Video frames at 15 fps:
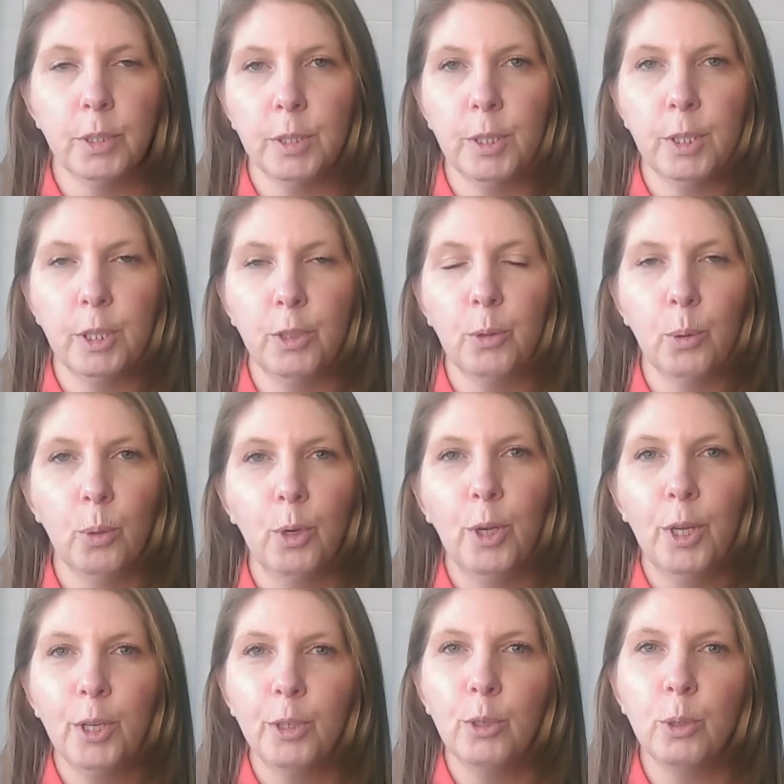so that
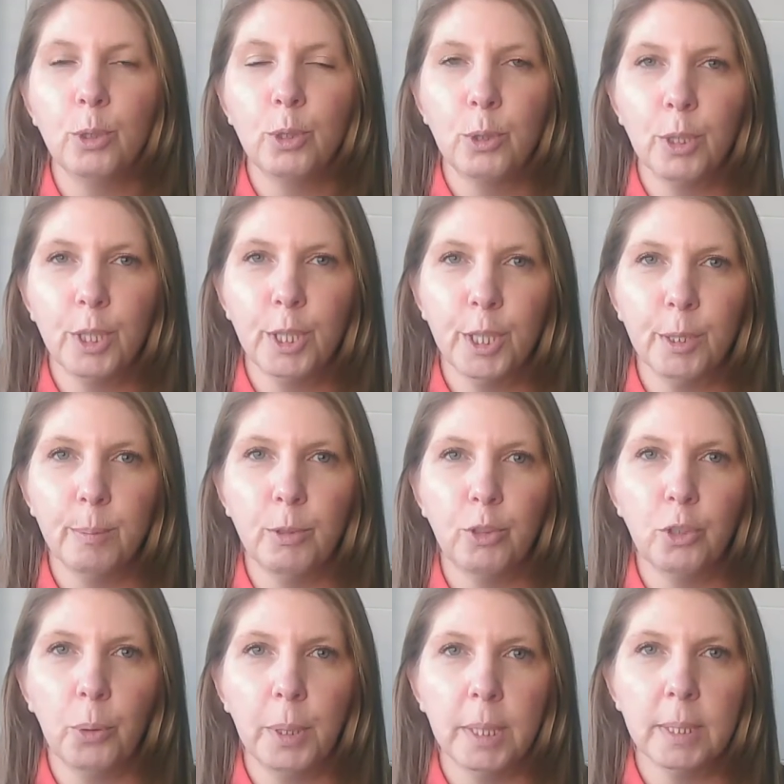your dog can come
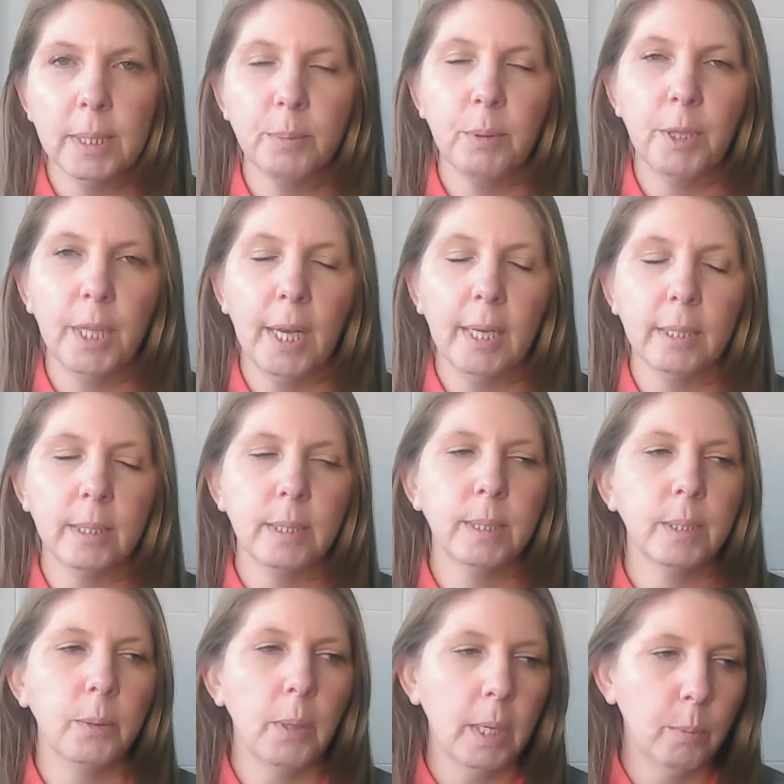and join us with that.
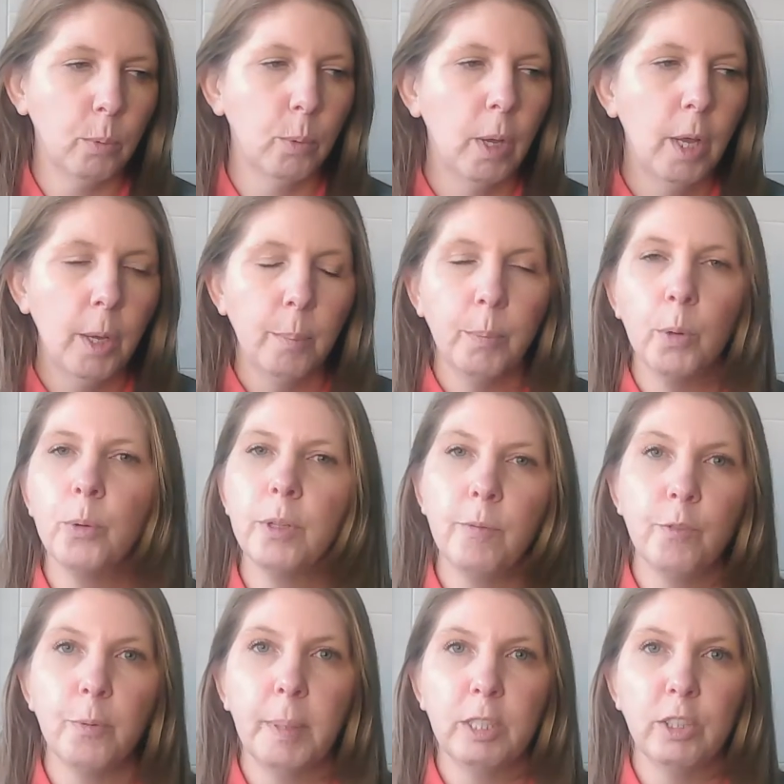So I will put all the
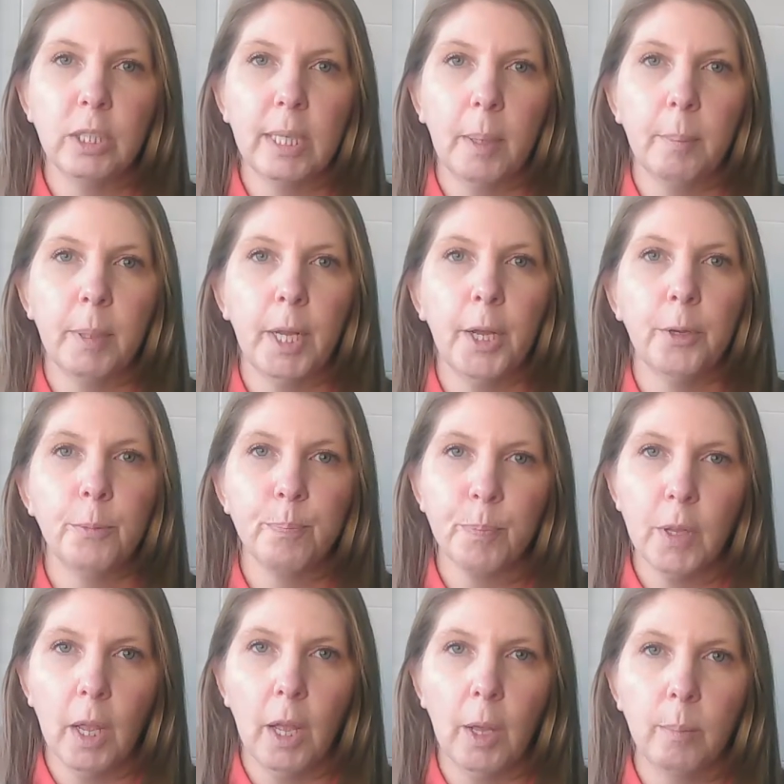information down below,
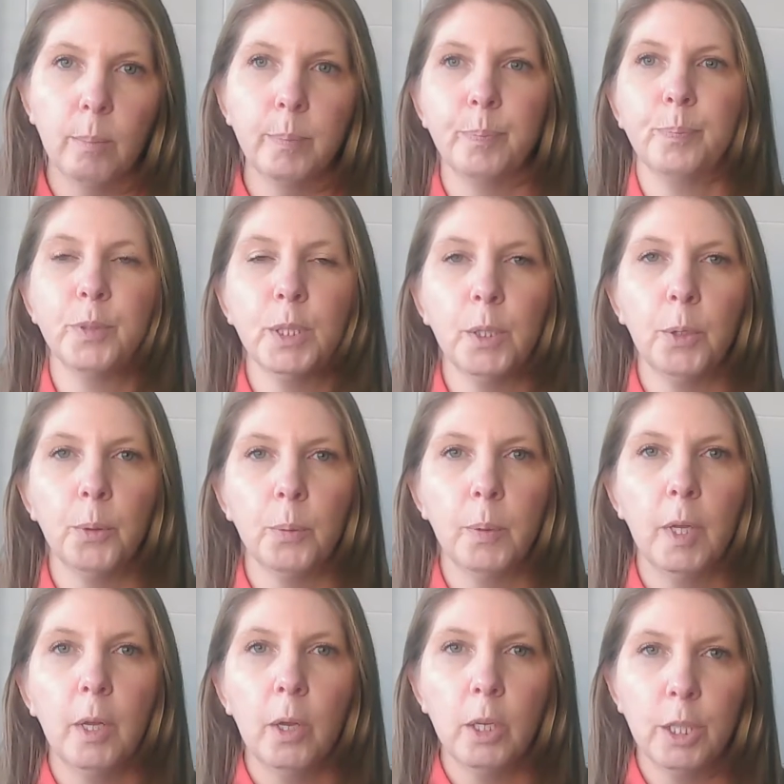so
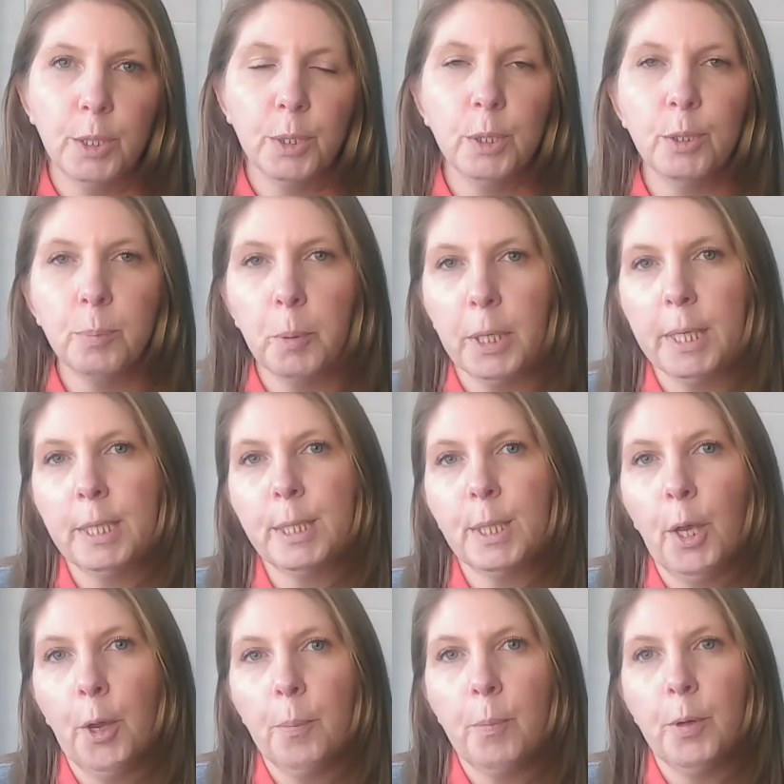as soon as bookings
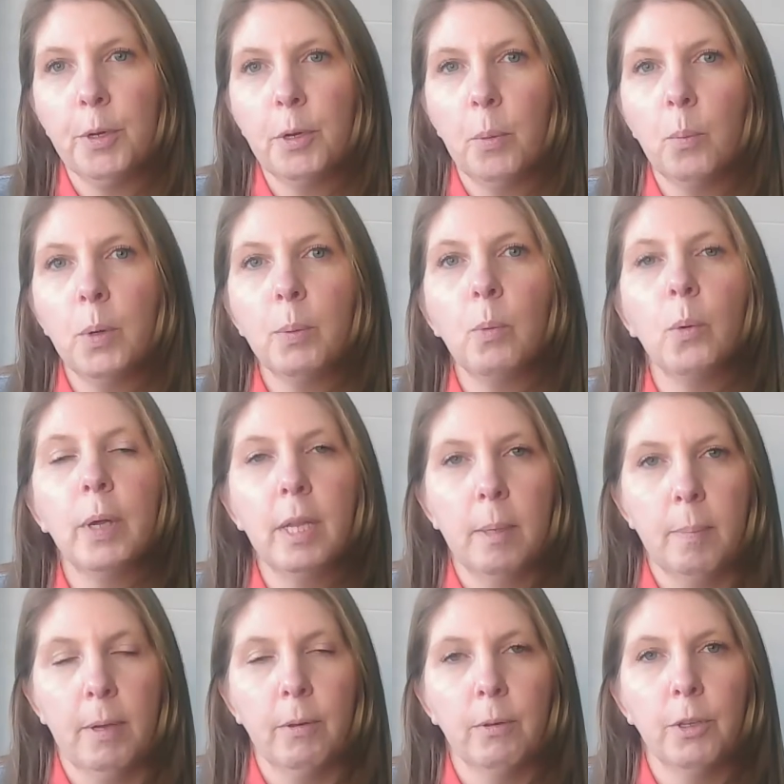open we will
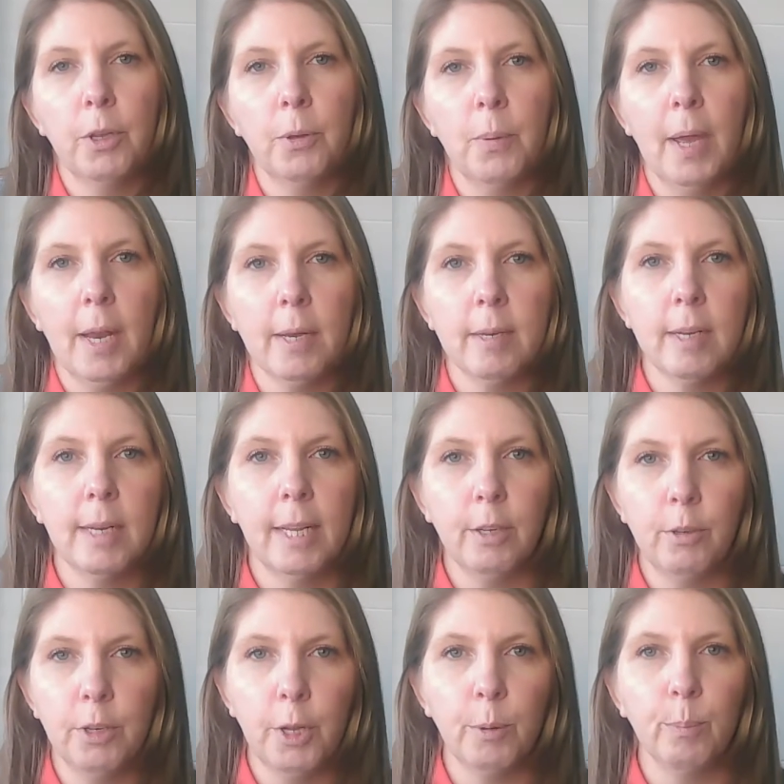email you and
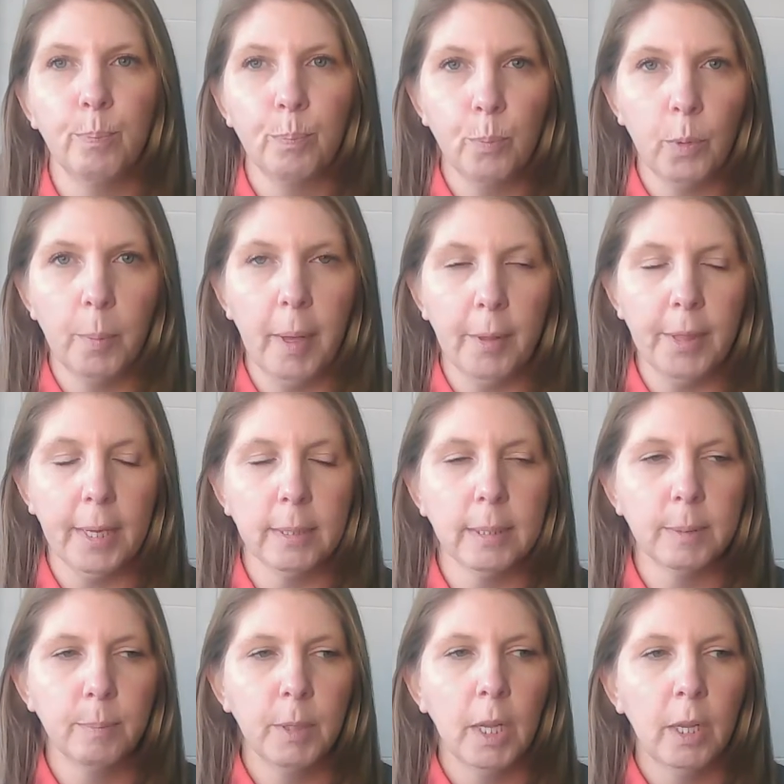let you know about that.